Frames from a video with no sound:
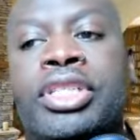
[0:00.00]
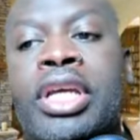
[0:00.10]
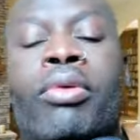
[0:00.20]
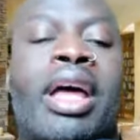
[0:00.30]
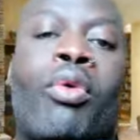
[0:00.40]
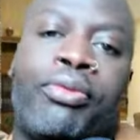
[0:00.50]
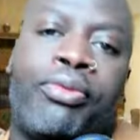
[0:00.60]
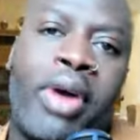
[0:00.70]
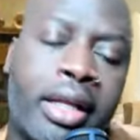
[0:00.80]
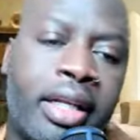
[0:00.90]

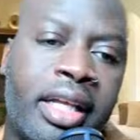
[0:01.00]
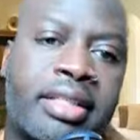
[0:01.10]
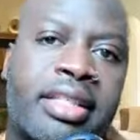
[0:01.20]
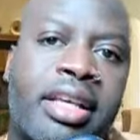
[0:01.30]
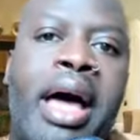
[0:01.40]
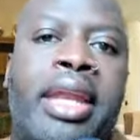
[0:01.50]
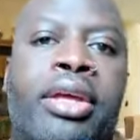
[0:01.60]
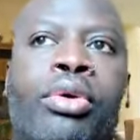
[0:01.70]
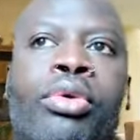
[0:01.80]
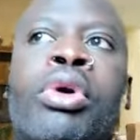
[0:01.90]
reviews reality T V
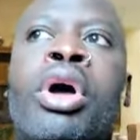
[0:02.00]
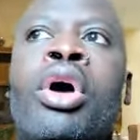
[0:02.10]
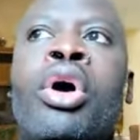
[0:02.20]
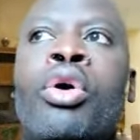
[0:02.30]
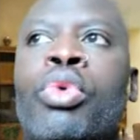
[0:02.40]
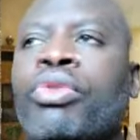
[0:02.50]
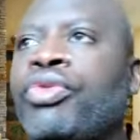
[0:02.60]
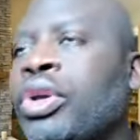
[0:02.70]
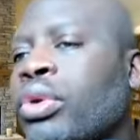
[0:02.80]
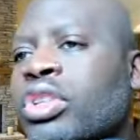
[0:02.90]
show and has been doing it
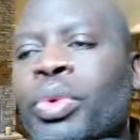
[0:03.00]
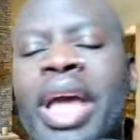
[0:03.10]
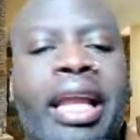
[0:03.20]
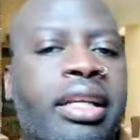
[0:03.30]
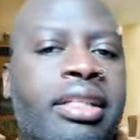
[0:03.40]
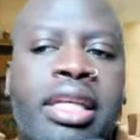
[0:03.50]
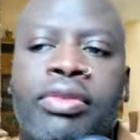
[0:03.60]
for a, a long time,